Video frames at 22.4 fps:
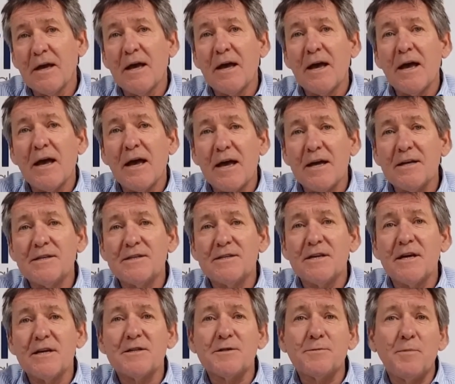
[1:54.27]

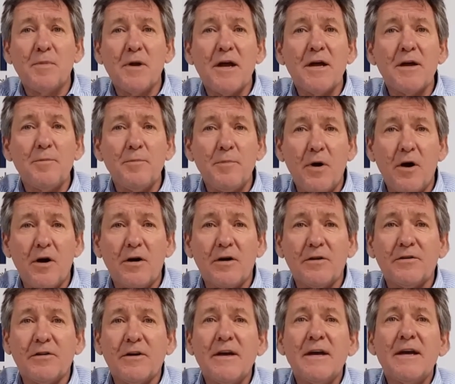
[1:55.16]
Headsets play a
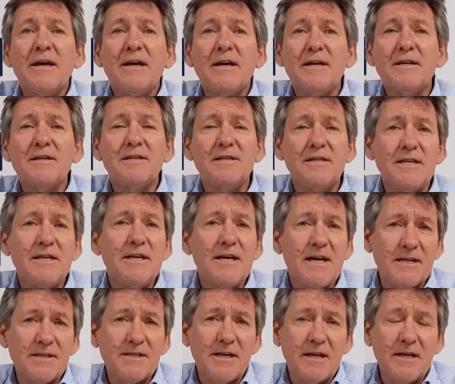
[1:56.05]
part in de
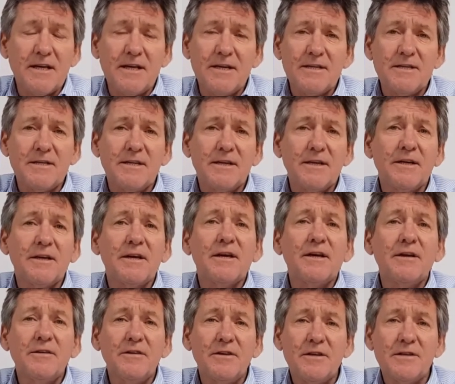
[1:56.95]
escalating
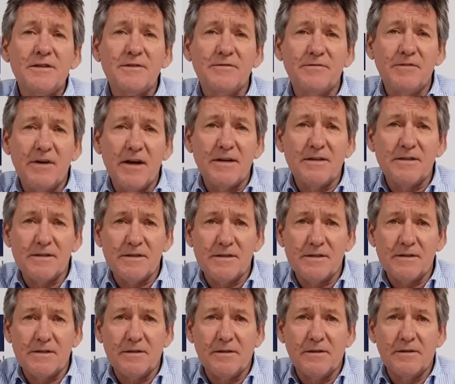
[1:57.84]
these
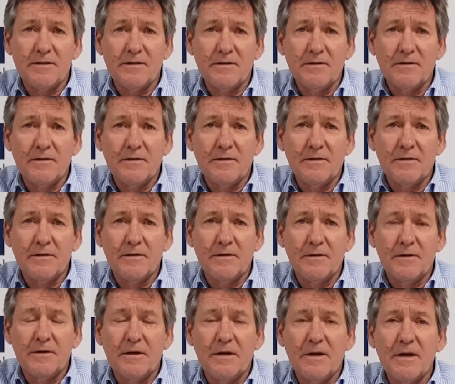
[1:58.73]
events.
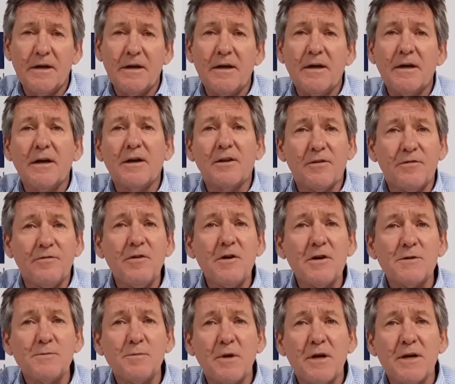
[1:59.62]
In the
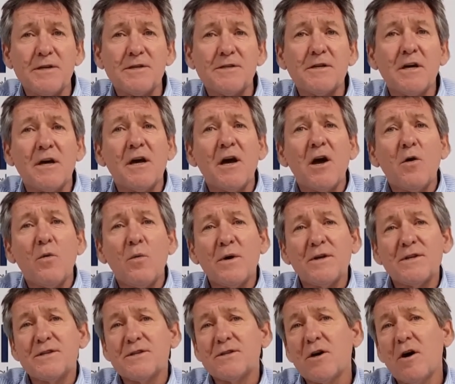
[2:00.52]
first place, when
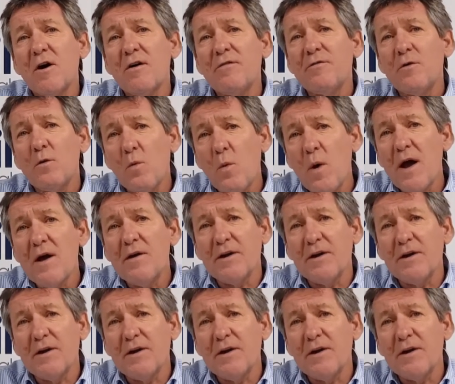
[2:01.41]
staff are wearing